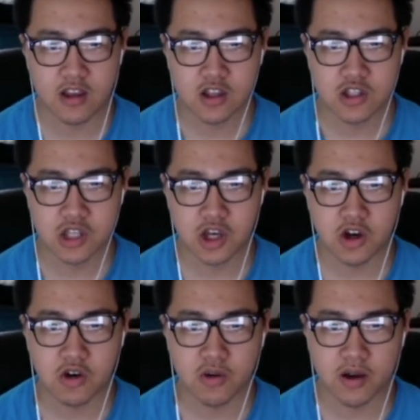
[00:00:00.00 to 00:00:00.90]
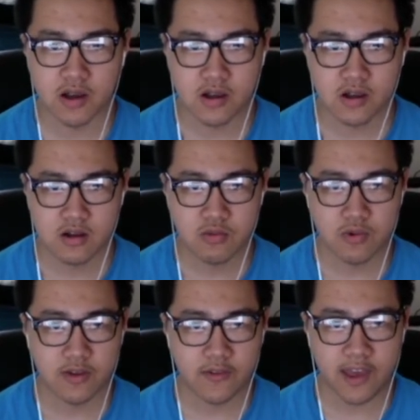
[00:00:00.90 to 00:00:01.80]
So
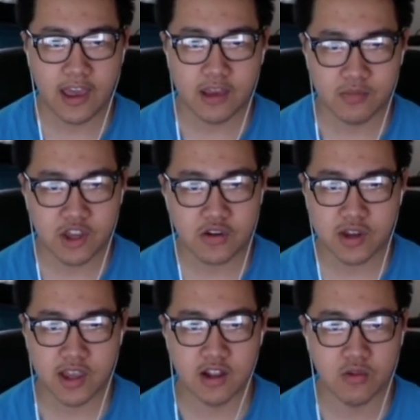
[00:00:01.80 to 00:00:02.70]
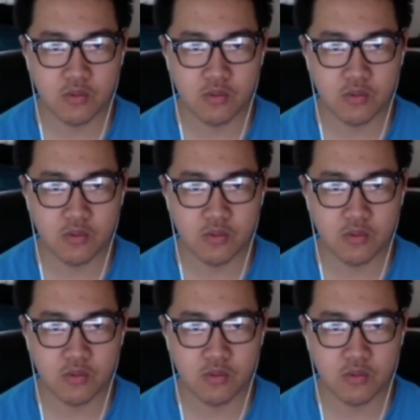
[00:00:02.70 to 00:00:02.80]
with a period,